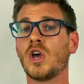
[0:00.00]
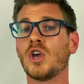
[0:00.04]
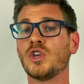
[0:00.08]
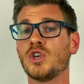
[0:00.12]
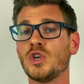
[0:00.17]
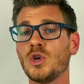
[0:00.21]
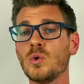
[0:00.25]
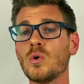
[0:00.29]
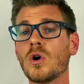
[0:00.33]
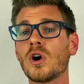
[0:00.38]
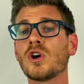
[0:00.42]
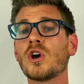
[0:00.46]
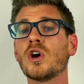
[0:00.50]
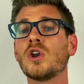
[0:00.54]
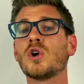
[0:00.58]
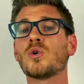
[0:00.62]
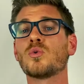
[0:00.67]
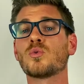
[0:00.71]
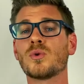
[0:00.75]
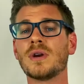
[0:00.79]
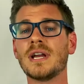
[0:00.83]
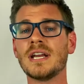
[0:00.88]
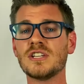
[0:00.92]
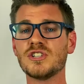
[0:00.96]
you are going to
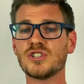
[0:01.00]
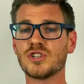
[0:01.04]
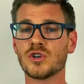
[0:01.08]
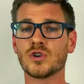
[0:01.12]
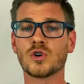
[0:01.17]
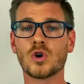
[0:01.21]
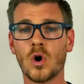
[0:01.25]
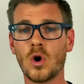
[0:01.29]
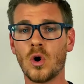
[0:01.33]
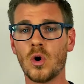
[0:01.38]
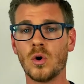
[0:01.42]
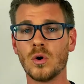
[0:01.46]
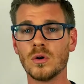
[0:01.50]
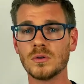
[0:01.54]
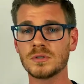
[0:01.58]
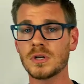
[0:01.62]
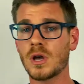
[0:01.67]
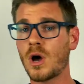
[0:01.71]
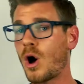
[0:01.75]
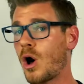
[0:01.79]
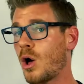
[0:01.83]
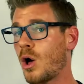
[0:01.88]
reach your goals